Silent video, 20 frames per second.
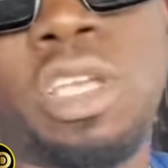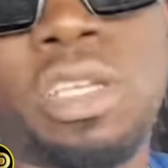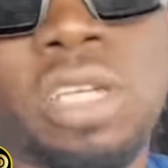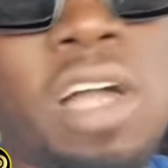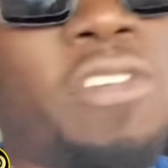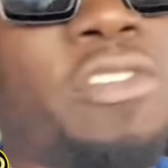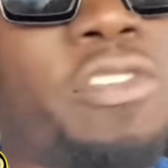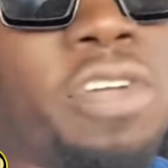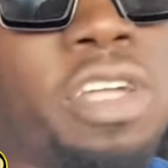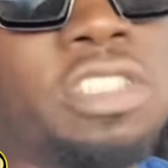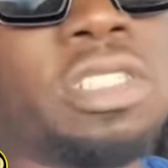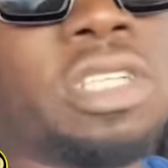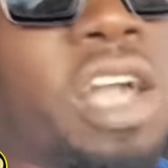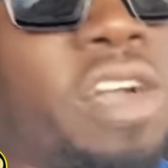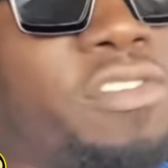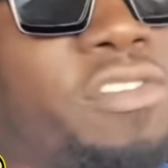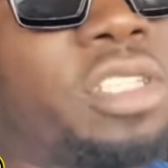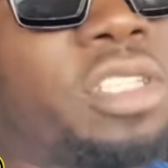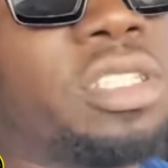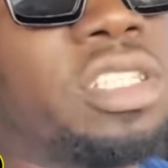So
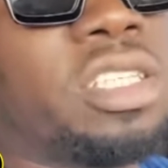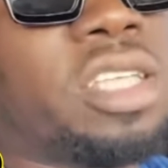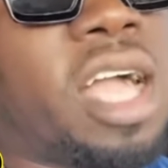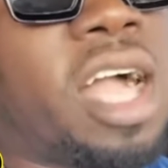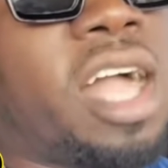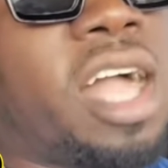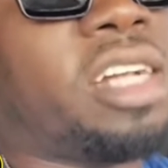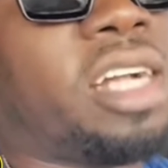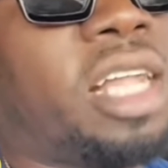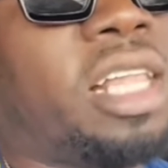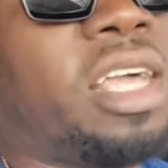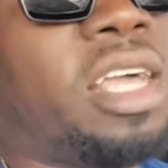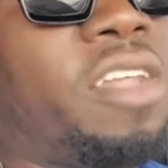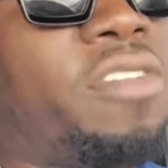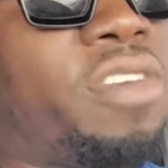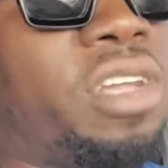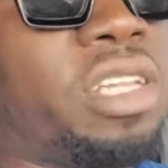obviously, he's an alkaline